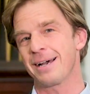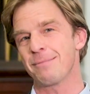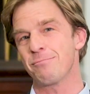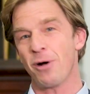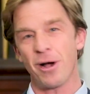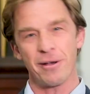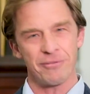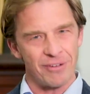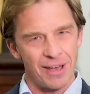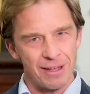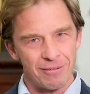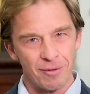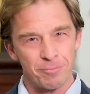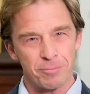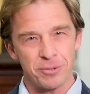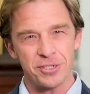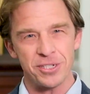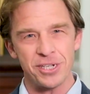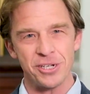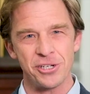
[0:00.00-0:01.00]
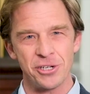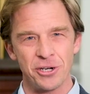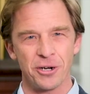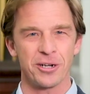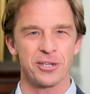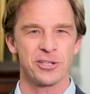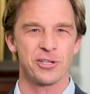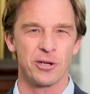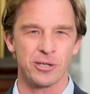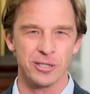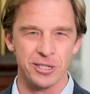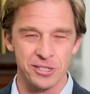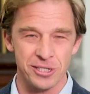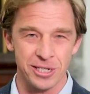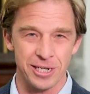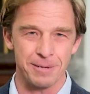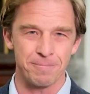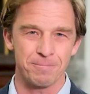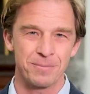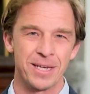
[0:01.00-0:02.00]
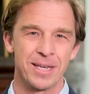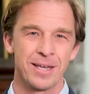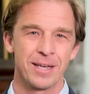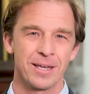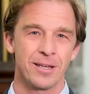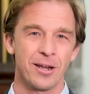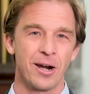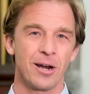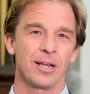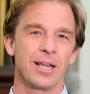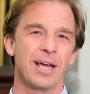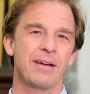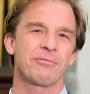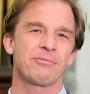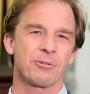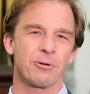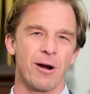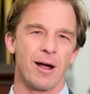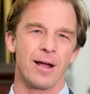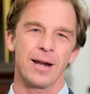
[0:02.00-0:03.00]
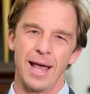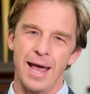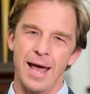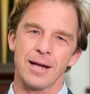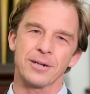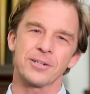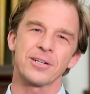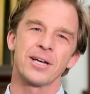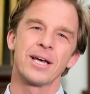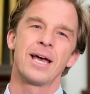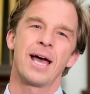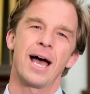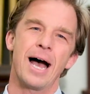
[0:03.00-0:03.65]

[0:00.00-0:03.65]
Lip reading: My favourite position on a soccer team, you know, left, right, out.